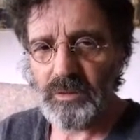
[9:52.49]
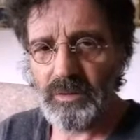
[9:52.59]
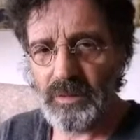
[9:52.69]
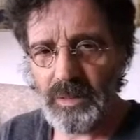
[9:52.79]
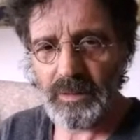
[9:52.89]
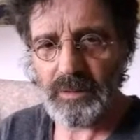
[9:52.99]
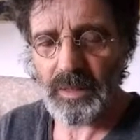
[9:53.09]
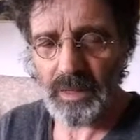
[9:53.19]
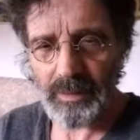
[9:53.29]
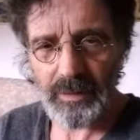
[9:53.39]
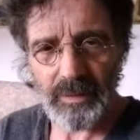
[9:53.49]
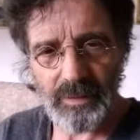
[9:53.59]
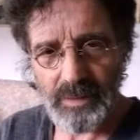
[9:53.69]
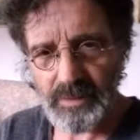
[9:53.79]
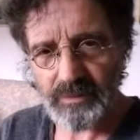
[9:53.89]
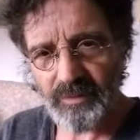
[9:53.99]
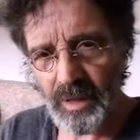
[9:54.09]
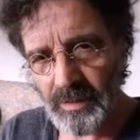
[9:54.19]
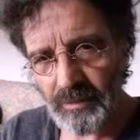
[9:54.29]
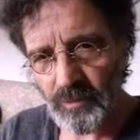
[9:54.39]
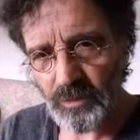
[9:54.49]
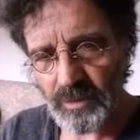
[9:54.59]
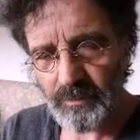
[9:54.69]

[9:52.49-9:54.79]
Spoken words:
what I cannot with many people,